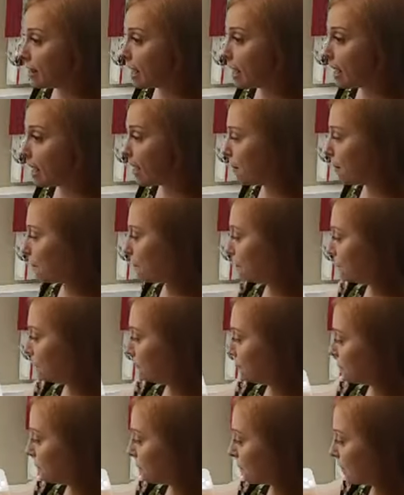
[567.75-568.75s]
you know, if this
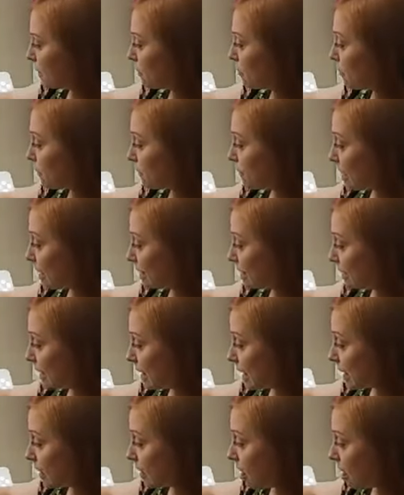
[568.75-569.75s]
didn't cut all the
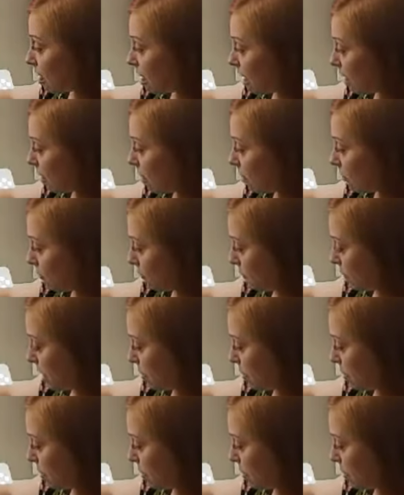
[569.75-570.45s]
way through,